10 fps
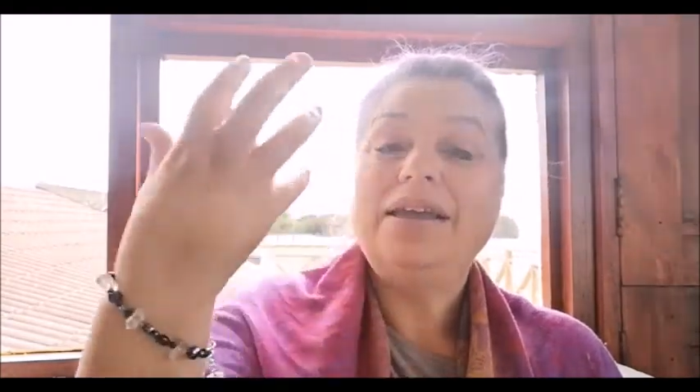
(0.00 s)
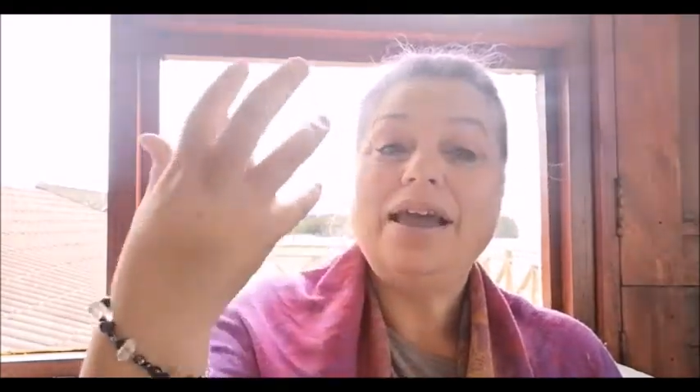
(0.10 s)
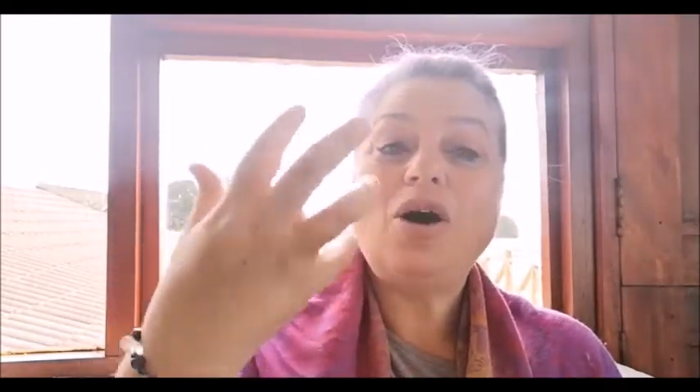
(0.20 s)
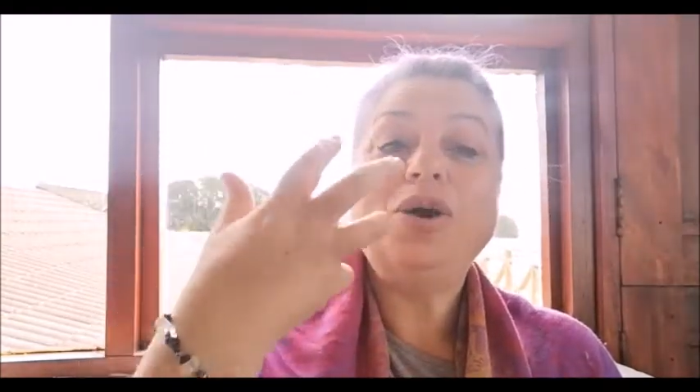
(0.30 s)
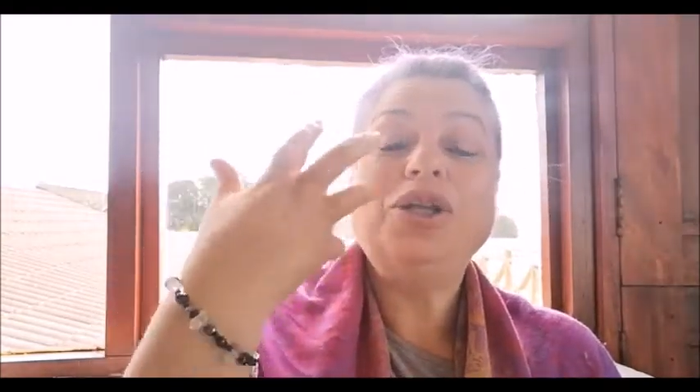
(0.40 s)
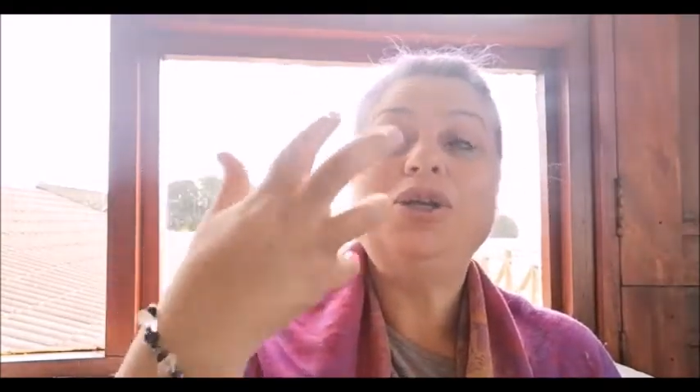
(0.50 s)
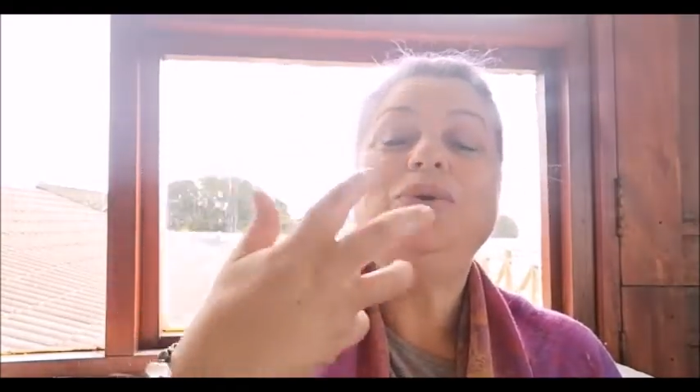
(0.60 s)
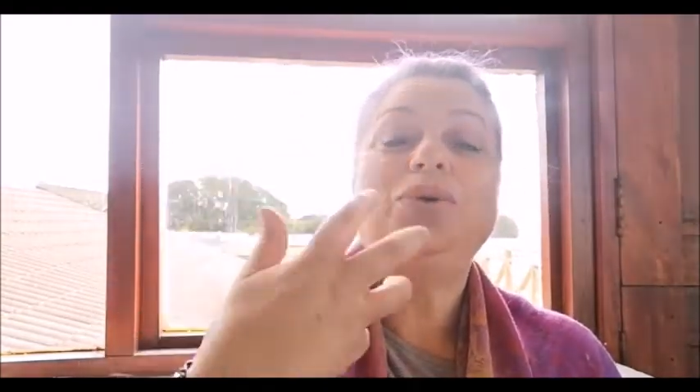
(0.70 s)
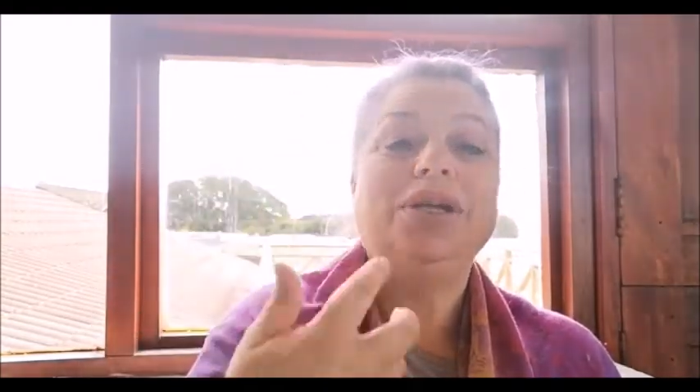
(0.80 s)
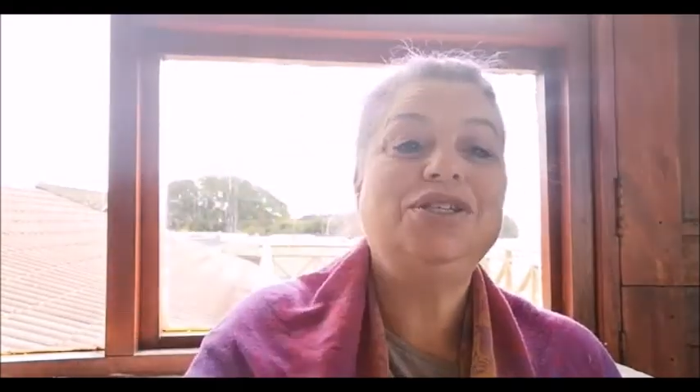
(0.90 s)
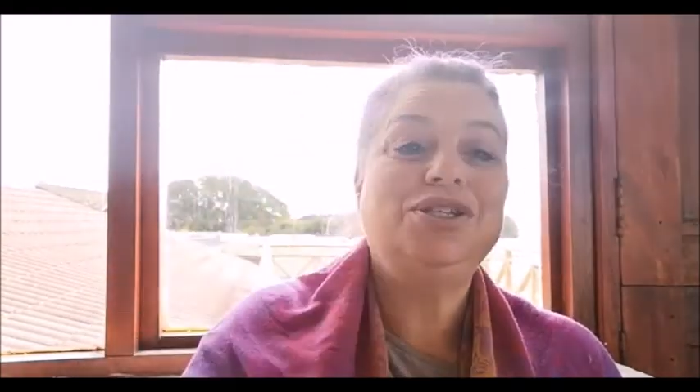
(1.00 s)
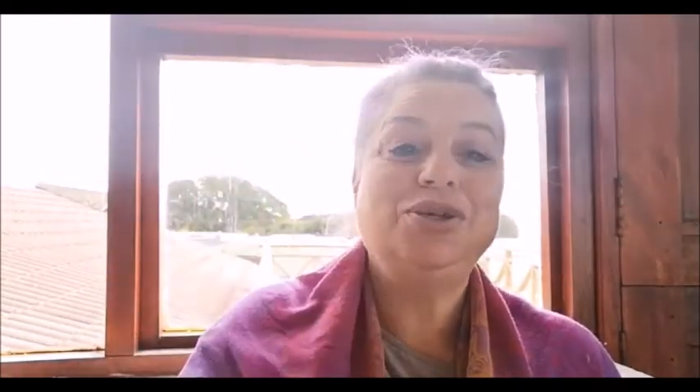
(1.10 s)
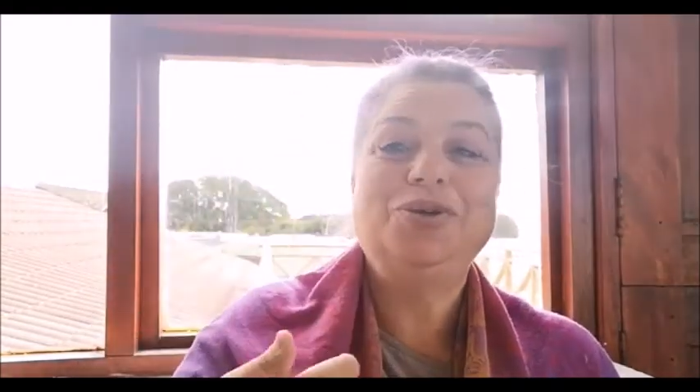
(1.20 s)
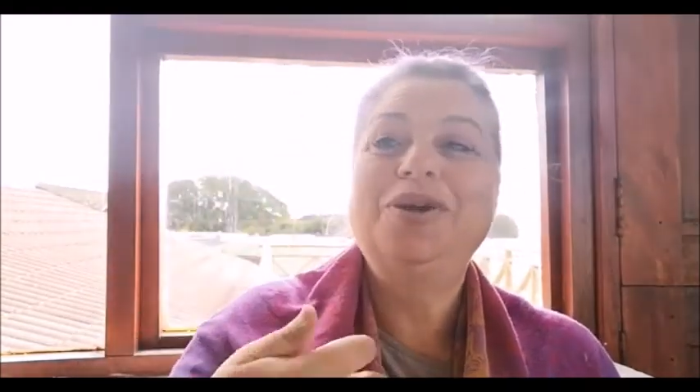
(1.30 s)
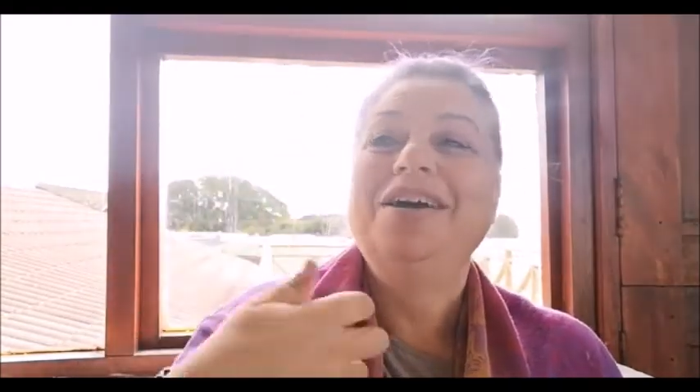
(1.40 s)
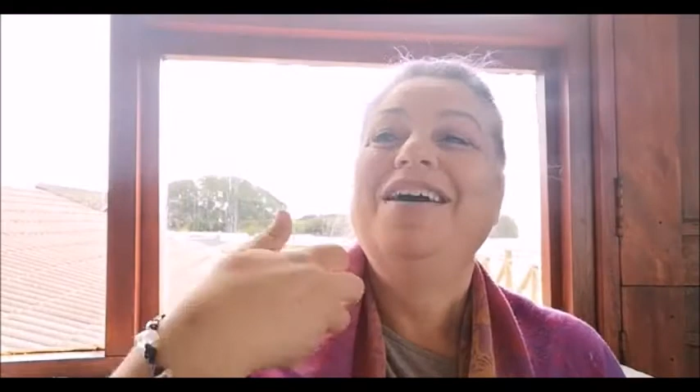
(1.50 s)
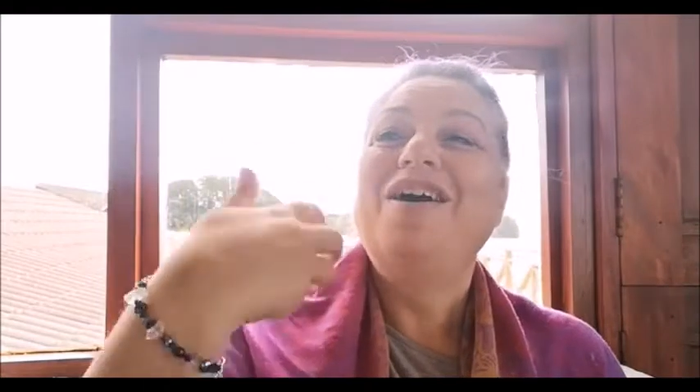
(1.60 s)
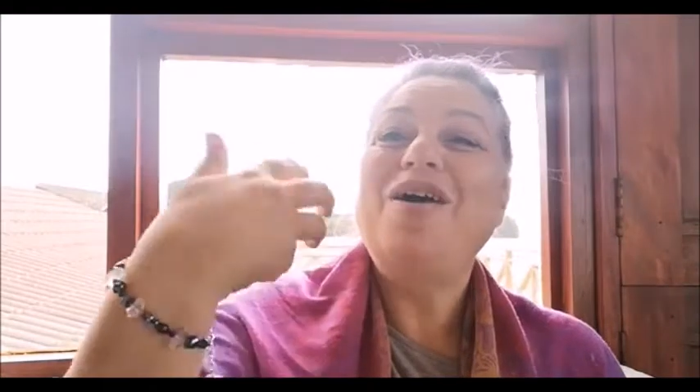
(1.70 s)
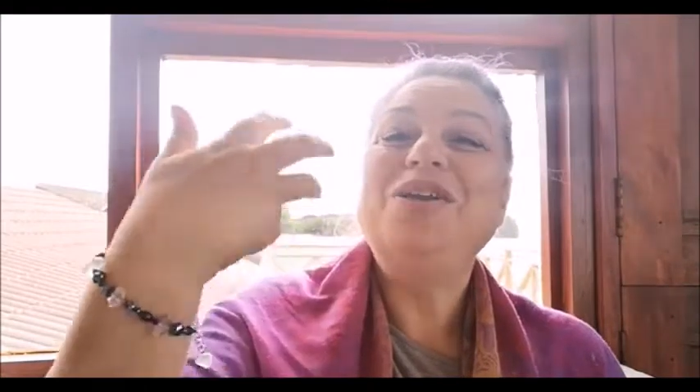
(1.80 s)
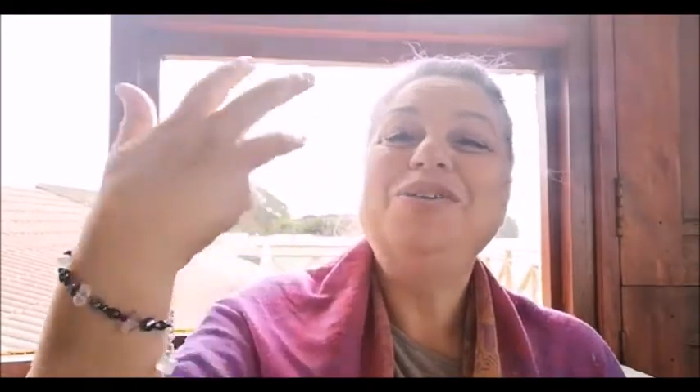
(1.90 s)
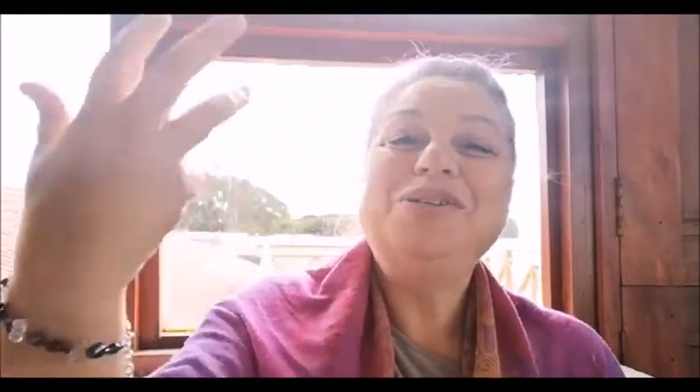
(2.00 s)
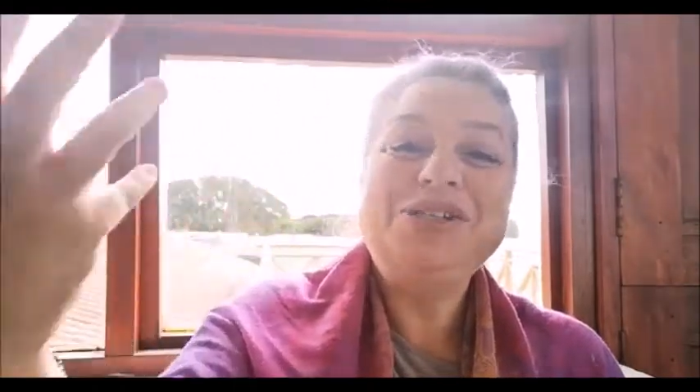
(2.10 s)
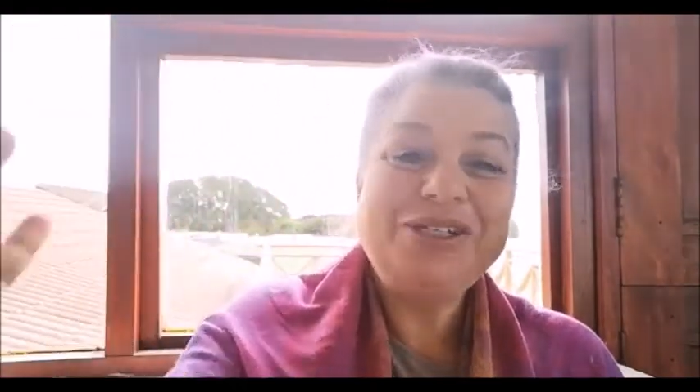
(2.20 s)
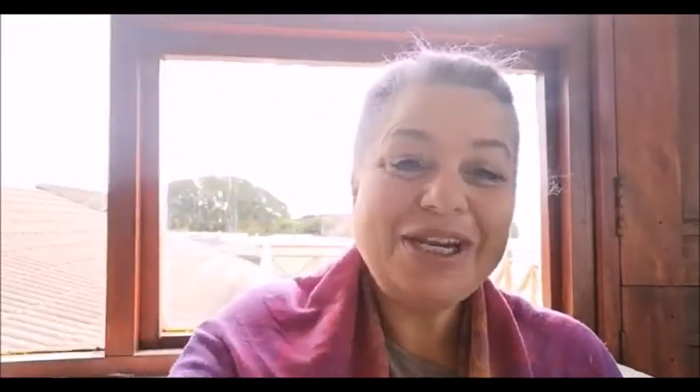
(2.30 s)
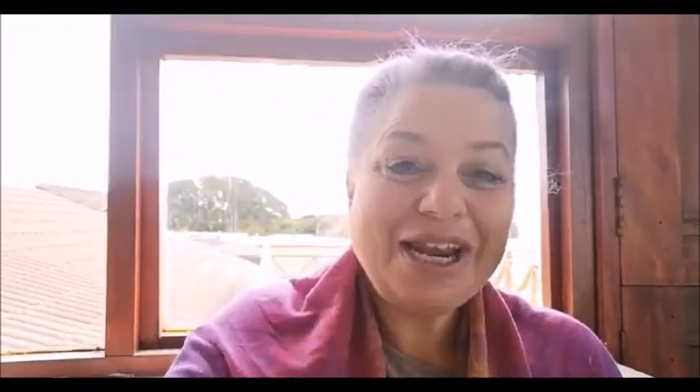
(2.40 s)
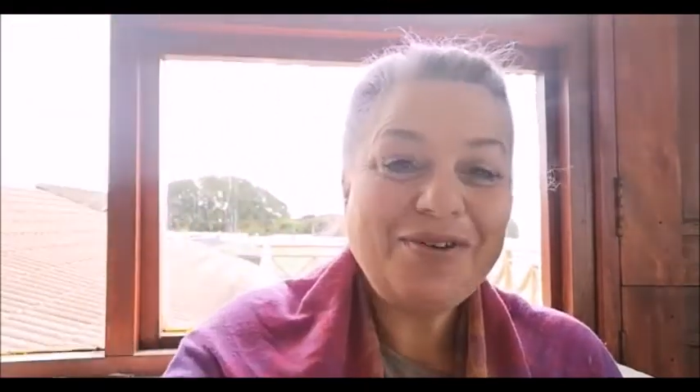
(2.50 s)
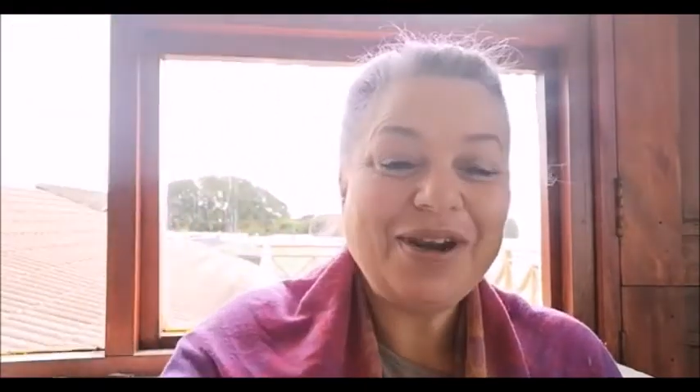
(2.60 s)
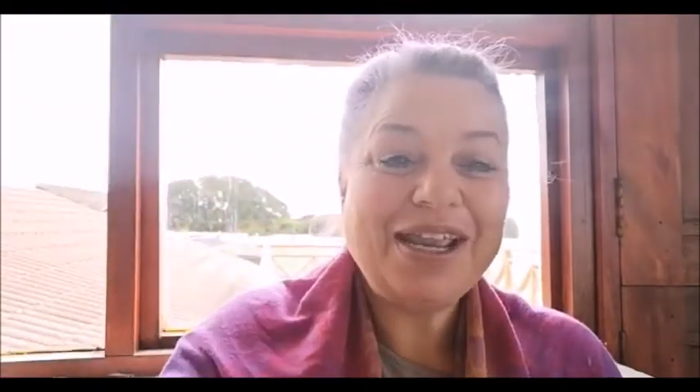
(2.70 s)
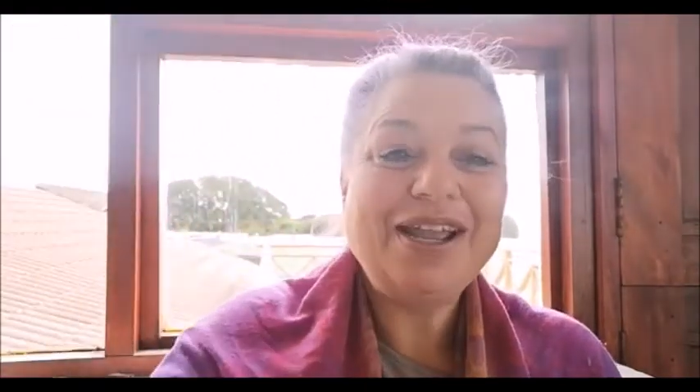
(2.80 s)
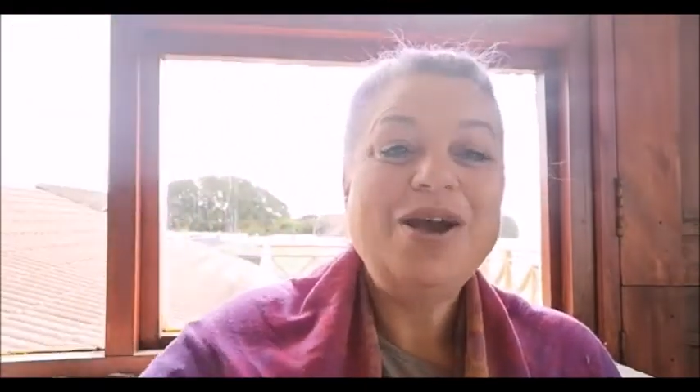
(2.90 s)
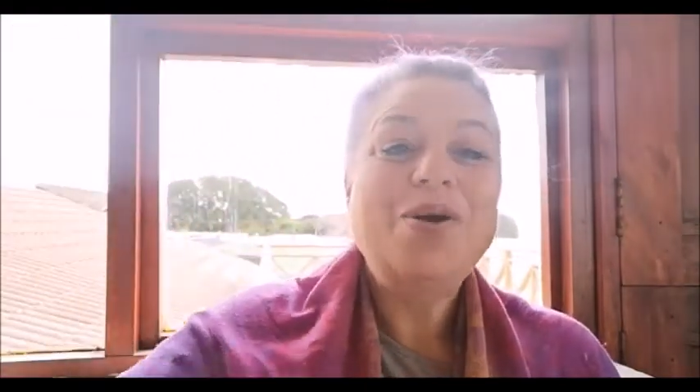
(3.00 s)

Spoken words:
are you sharing